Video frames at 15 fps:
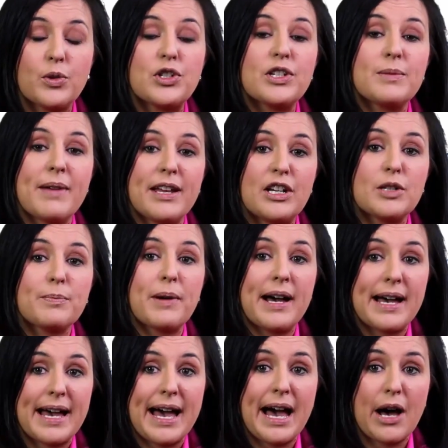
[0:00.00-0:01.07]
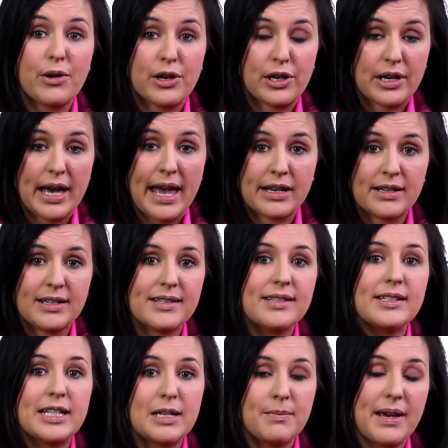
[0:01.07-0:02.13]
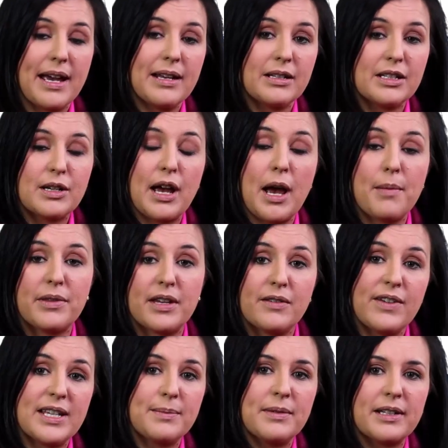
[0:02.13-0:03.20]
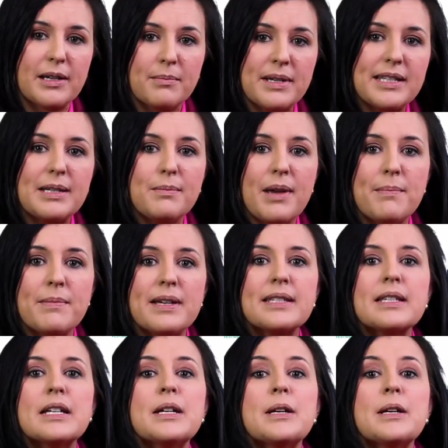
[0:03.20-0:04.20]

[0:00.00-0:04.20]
which is managed by our analyst team and the investment committee members,